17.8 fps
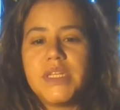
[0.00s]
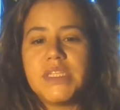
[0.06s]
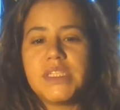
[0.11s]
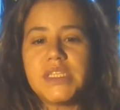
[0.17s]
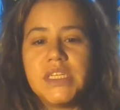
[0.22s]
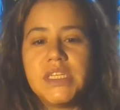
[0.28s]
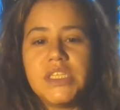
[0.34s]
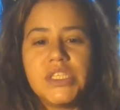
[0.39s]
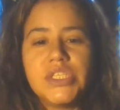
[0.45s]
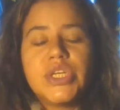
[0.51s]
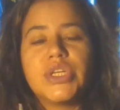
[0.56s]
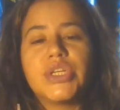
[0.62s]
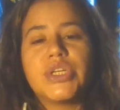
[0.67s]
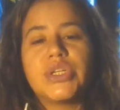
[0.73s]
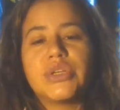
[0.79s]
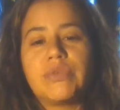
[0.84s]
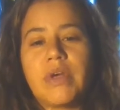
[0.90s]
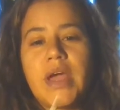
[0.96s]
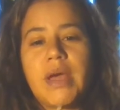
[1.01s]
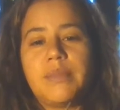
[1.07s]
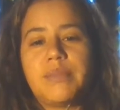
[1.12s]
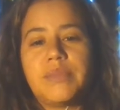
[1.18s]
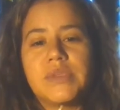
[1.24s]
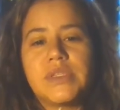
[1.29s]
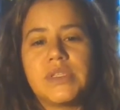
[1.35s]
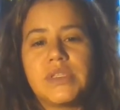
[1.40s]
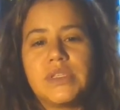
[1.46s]
It's easier to
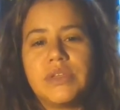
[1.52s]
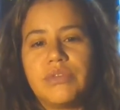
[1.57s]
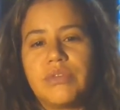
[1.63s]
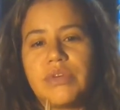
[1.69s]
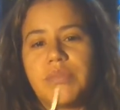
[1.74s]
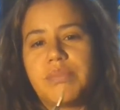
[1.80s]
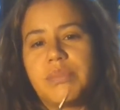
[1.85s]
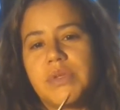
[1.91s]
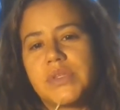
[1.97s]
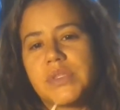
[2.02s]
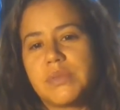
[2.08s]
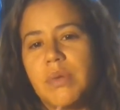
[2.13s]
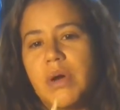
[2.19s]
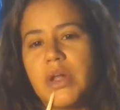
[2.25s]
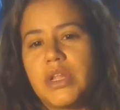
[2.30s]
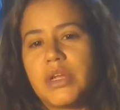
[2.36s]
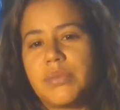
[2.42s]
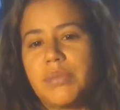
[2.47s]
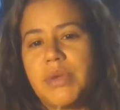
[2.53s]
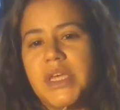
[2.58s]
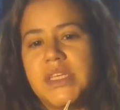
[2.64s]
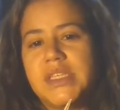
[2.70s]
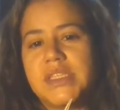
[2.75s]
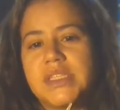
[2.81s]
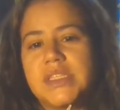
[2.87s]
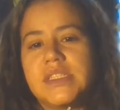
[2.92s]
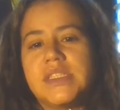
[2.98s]
grip the smaller
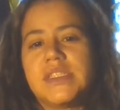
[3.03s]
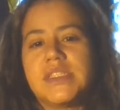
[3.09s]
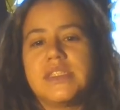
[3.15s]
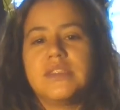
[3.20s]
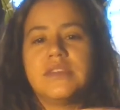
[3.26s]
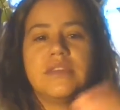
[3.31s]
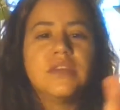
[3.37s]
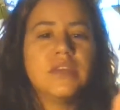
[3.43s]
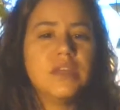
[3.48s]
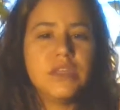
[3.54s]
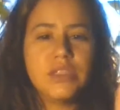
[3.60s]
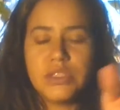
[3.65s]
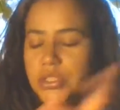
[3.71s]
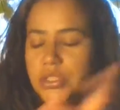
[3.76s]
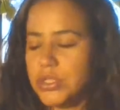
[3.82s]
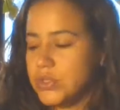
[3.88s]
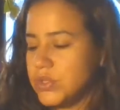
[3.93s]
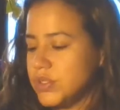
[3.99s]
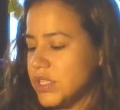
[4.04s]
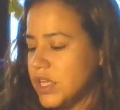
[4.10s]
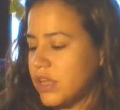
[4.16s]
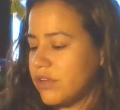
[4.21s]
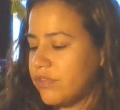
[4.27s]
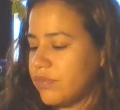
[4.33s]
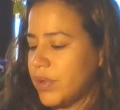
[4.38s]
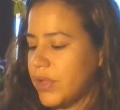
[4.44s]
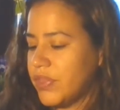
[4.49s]
pieces and do
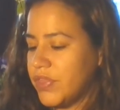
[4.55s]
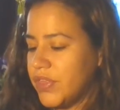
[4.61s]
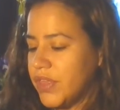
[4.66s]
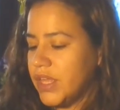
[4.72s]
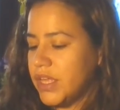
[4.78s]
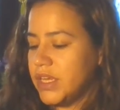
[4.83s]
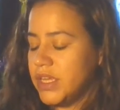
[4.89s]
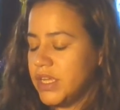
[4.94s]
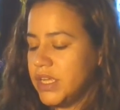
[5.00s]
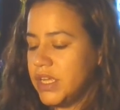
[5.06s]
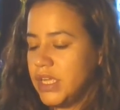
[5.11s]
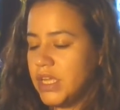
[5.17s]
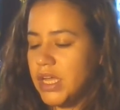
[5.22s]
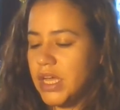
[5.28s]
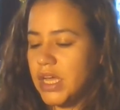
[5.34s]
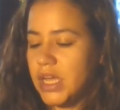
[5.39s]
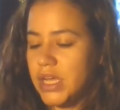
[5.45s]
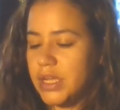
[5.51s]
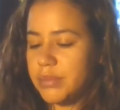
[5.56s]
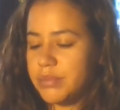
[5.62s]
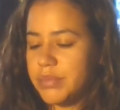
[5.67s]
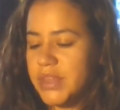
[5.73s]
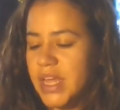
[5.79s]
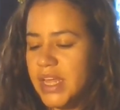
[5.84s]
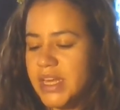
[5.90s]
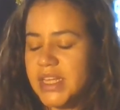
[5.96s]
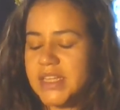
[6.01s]
stuff with it.
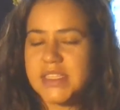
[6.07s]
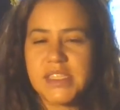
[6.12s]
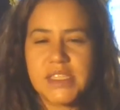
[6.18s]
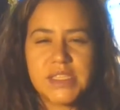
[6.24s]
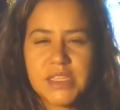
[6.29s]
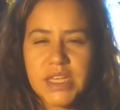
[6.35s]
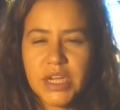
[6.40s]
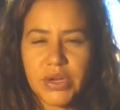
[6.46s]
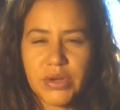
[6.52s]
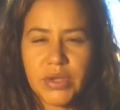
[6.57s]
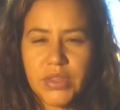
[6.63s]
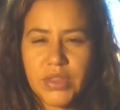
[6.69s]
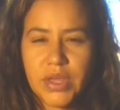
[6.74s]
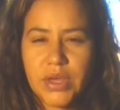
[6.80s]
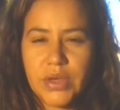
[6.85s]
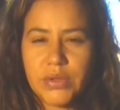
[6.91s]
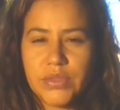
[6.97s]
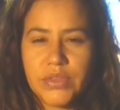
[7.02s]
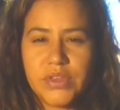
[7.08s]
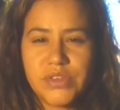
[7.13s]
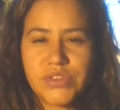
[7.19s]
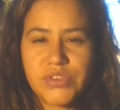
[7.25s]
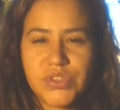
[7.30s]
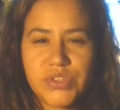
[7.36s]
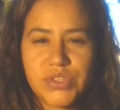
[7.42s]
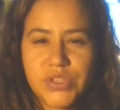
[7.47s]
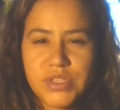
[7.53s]
Not necessary though.
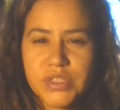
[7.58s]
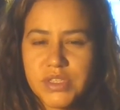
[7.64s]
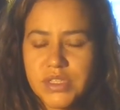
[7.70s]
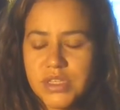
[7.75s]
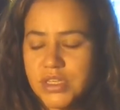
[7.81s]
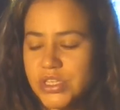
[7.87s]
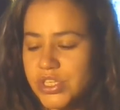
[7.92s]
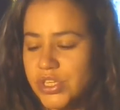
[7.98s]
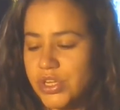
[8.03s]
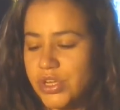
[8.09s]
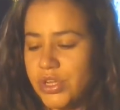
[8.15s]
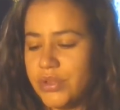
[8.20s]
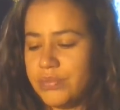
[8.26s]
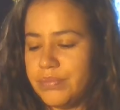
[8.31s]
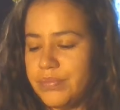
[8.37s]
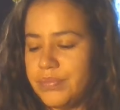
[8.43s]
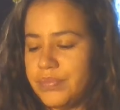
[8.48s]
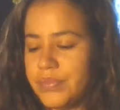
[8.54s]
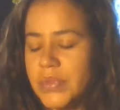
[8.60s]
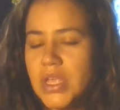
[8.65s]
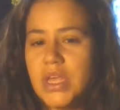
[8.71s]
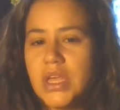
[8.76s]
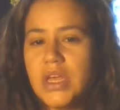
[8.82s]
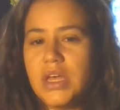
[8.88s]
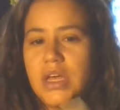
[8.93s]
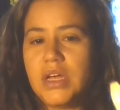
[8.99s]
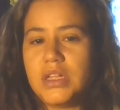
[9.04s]
This is just additional.
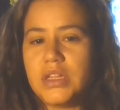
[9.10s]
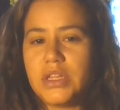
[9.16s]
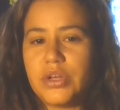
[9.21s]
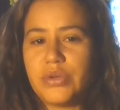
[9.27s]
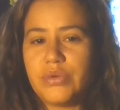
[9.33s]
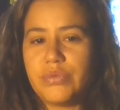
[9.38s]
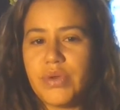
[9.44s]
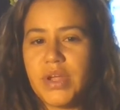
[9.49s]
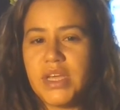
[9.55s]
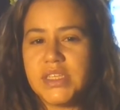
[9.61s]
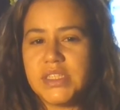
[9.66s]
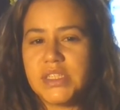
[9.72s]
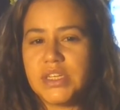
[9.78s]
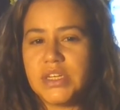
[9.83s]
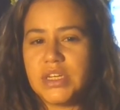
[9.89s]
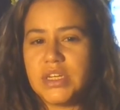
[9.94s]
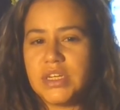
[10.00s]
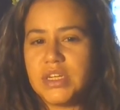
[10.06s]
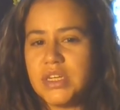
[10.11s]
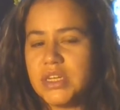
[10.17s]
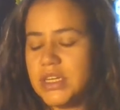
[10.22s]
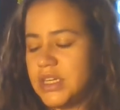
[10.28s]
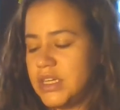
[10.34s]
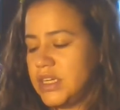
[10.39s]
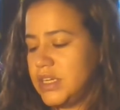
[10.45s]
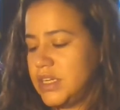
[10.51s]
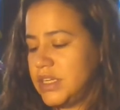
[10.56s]
A little razor,
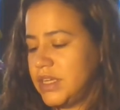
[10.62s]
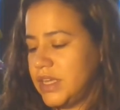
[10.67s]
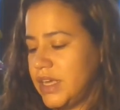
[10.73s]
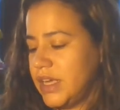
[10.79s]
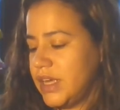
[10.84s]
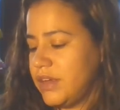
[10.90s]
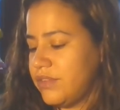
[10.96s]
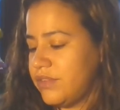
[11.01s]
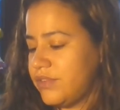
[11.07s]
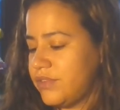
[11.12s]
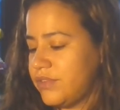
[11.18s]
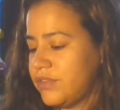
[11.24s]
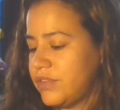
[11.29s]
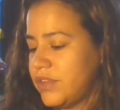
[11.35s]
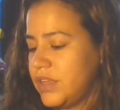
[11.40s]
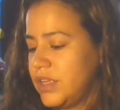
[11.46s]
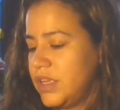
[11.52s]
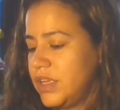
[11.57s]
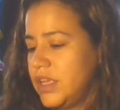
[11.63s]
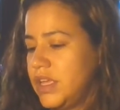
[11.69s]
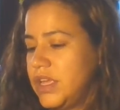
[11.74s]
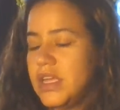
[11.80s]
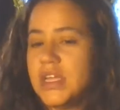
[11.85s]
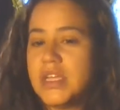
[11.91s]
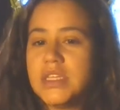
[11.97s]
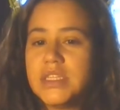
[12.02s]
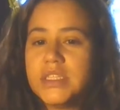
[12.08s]
knife,
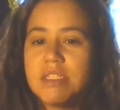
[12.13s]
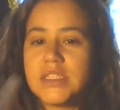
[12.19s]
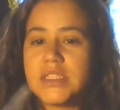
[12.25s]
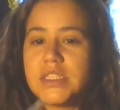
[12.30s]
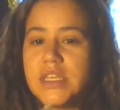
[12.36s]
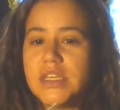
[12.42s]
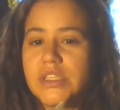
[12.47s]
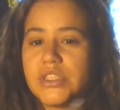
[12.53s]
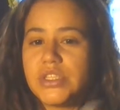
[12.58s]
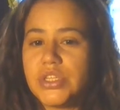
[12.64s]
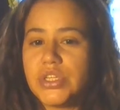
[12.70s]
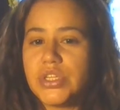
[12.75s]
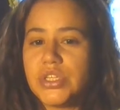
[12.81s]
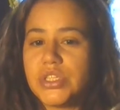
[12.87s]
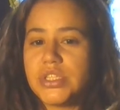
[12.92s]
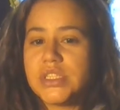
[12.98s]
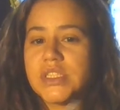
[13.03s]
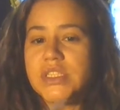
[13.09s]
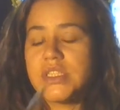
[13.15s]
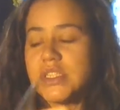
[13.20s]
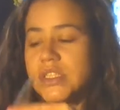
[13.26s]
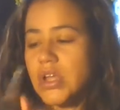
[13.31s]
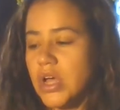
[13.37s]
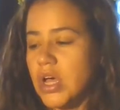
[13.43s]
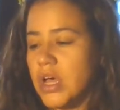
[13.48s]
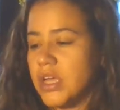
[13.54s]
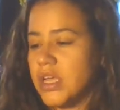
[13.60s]
scissors,
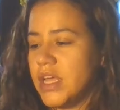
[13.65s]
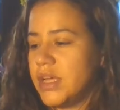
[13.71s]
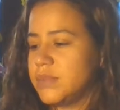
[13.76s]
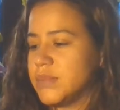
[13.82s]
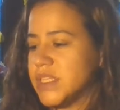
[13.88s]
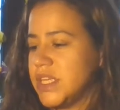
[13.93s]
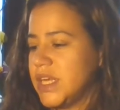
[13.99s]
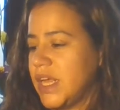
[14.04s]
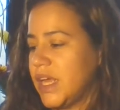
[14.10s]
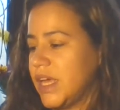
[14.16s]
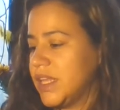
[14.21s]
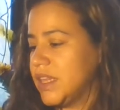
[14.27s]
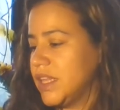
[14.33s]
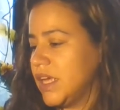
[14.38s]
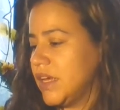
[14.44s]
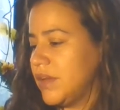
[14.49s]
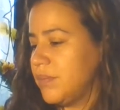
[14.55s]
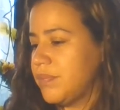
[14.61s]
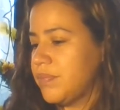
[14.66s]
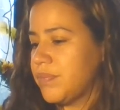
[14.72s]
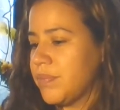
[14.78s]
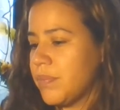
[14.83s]
this all comes in handy.